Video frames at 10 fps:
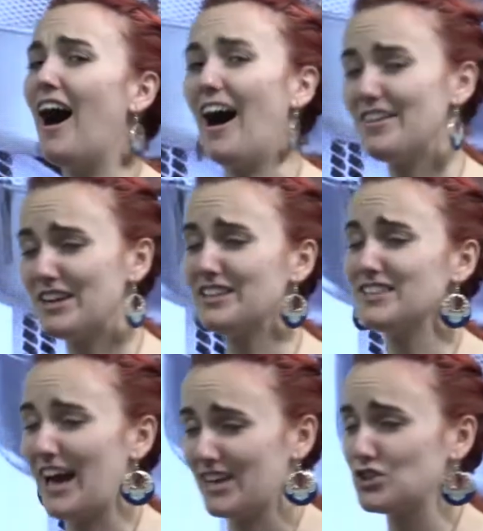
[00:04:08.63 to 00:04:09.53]
I think it's
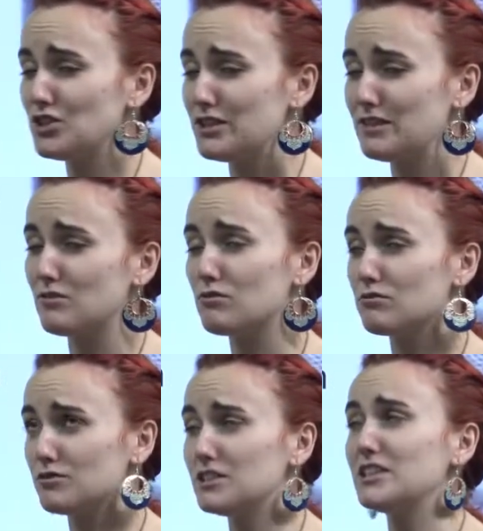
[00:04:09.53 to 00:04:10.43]
actually
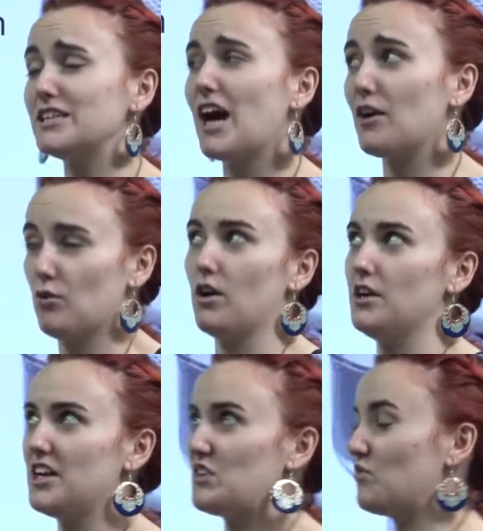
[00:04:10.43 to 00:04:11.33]
really
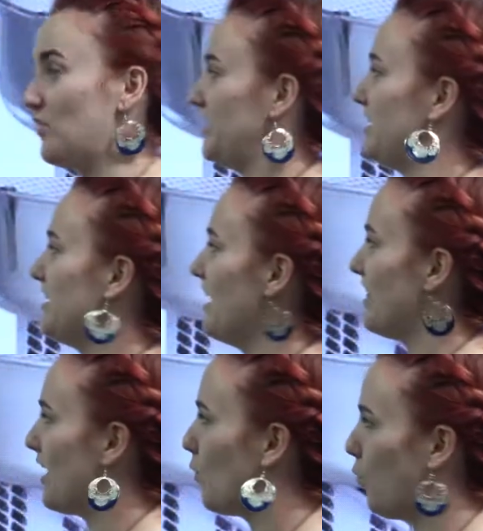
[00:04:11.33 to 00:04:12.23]
ironic and funny
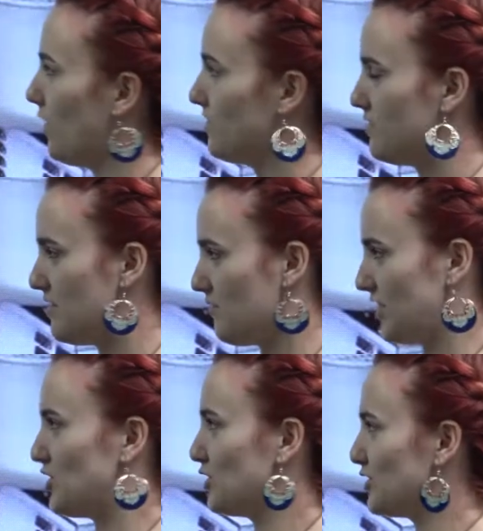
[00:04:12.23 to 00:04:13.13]
that one of the
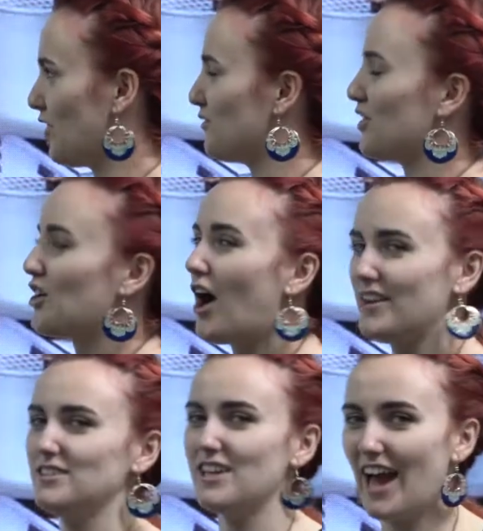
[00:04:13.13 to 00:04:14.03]
inventors of the
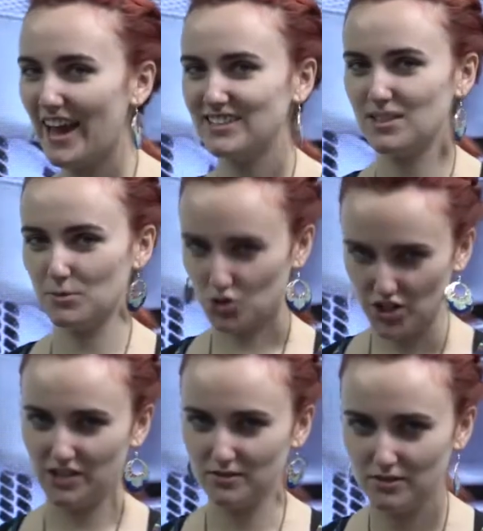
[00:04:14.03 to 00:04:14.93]
cotton candy
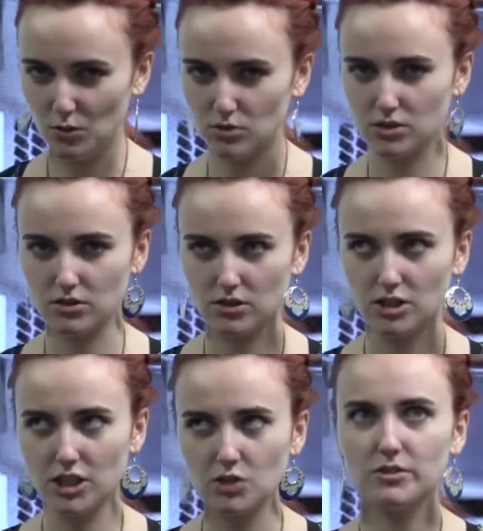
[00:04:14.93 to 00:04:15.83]
machine, which is
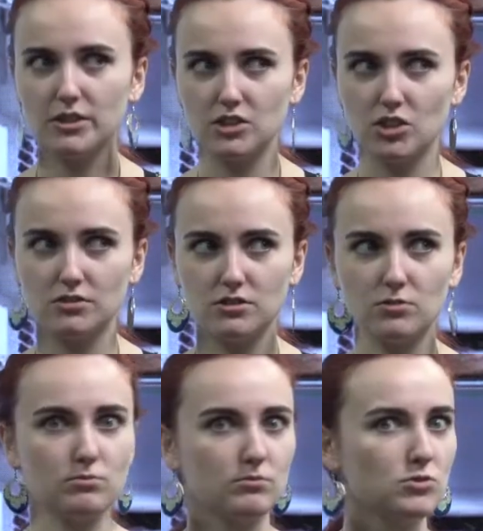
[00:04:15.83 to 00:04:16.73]
literally just
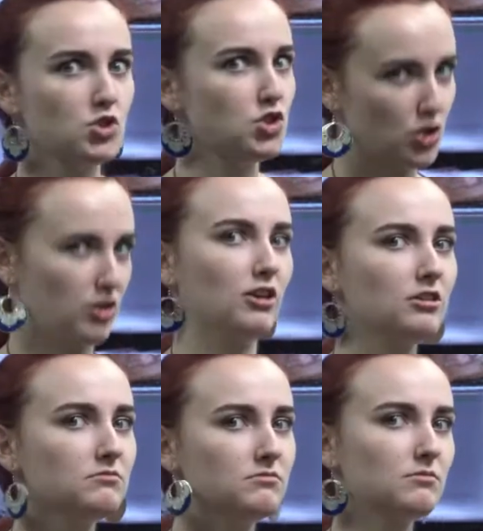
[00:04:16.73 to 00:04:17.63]

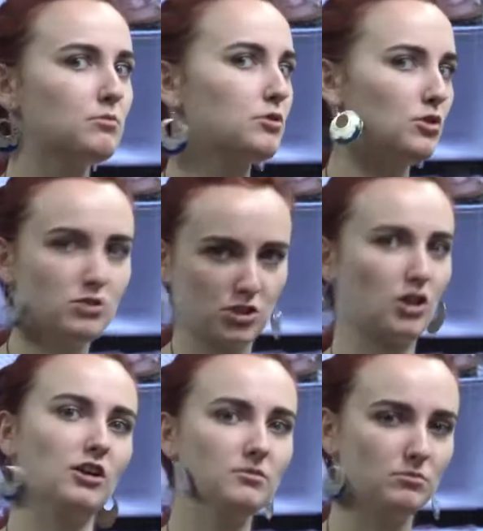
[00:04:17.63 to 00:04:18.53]
sugar, pure
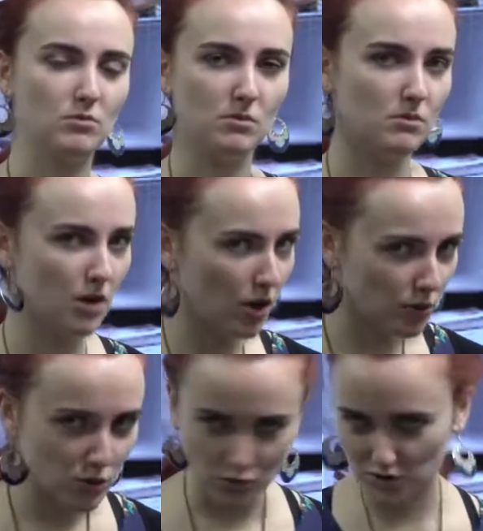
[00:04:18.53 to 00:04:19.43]
sugar, no
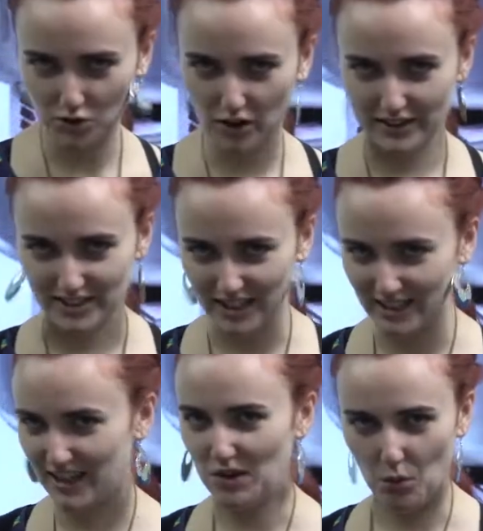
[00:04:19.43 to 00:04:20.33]
nutritional content
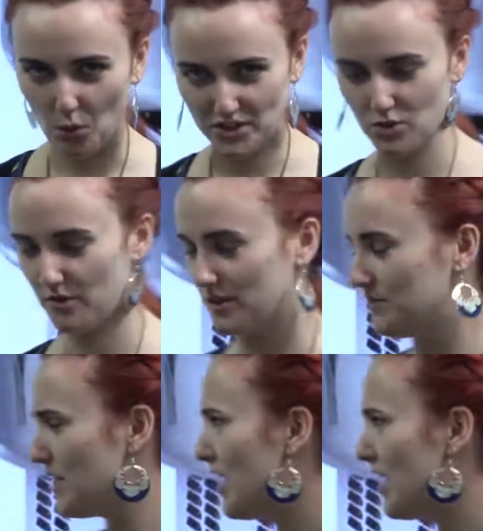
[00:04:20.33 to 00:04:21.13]
whatsoever,